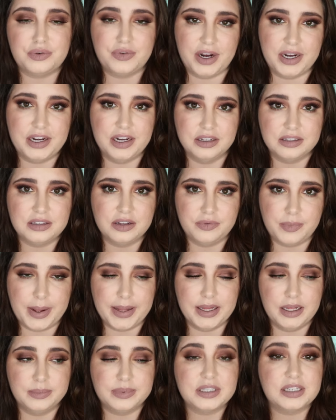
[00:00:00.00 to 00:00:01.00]
the redness of
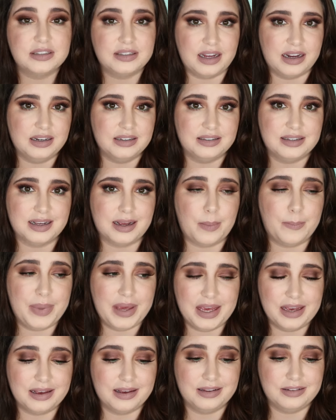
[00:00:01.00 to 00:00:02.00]
my lips, because that is like a
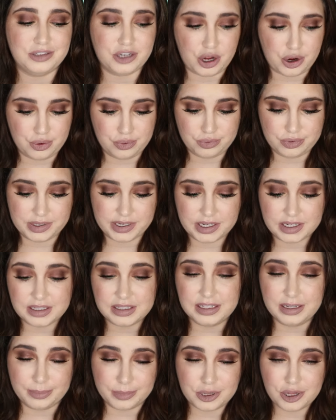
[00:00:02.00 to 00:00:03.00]
pink toned
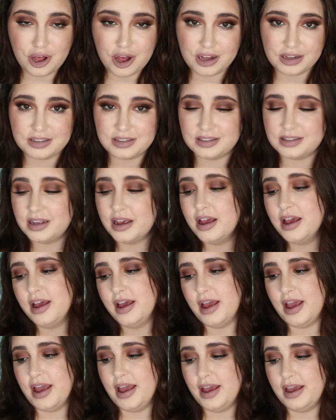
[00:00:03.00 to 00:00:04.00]
lip gloss,
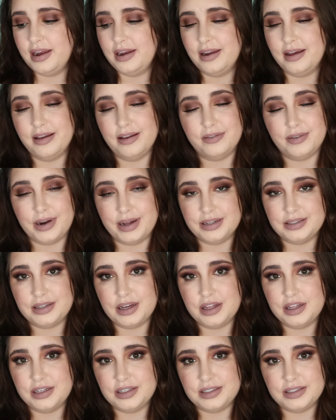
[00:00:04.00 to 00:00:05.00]
and when I
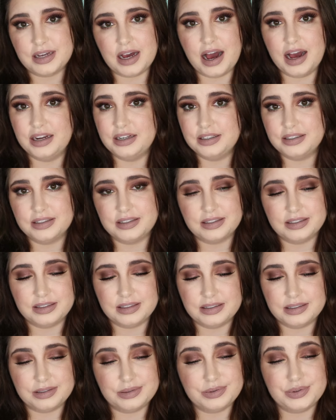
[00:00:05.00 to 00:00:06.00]
saw this I
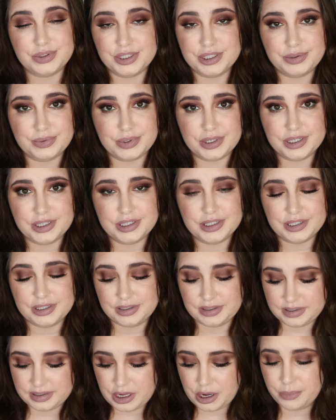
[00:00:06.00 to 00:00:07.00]
just really wanted
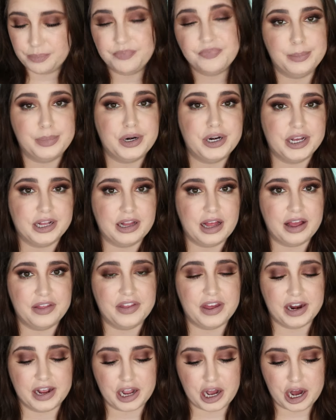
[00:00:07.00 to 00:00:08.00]
it, so I'm pretty glad
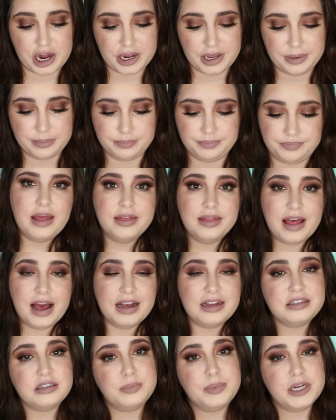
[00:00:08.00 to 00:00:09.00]
that I got it. And
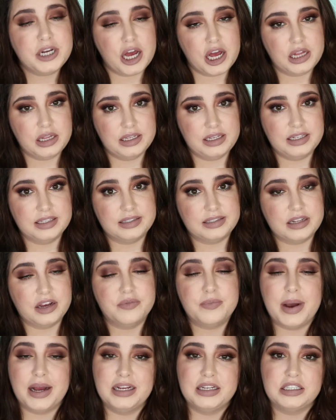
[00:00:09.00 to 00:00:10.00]
last but not least
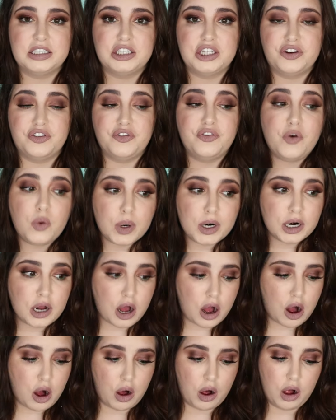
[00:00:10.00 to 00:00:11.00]
of my
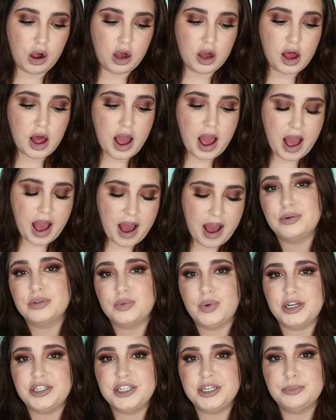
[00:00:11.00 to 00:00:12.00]
Sephora haul, I
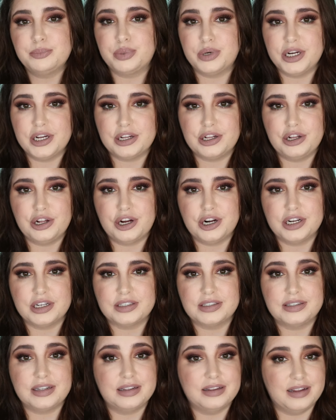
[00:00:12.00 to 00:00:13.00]
was watching Britt
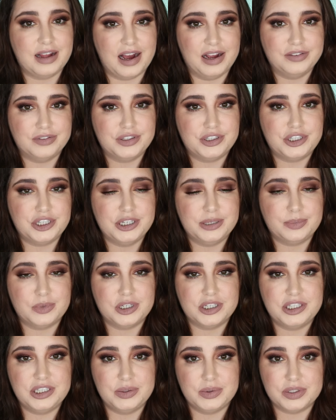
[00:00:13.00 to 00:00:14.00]
Clark's live stream
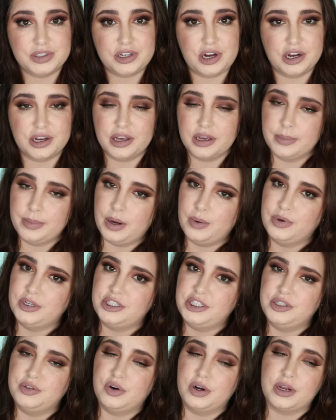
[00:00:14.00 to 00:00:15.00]
where she was talking about
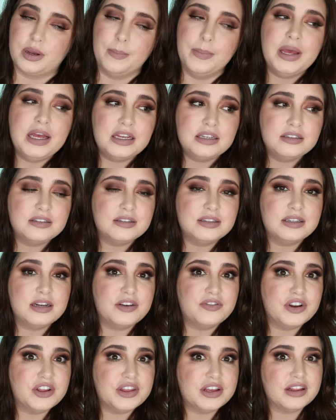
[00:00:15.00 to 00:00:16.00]
what she recommends and
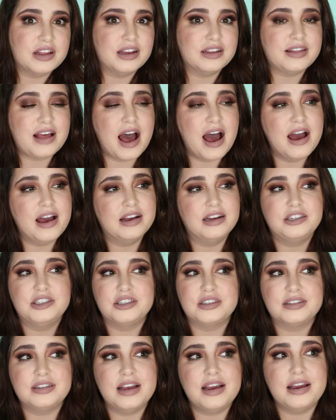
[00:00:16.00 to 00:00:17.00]
everything like that, and
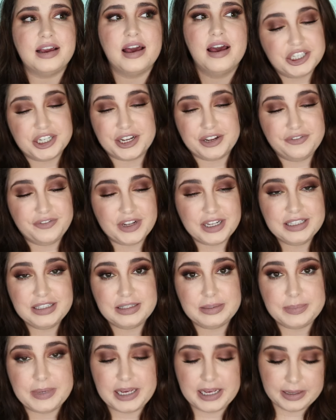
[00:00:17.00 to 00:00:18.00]
just like she
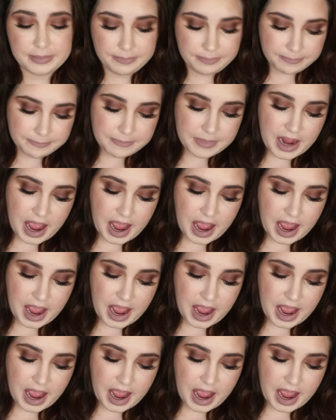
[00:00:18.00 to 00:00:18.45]
convinced me.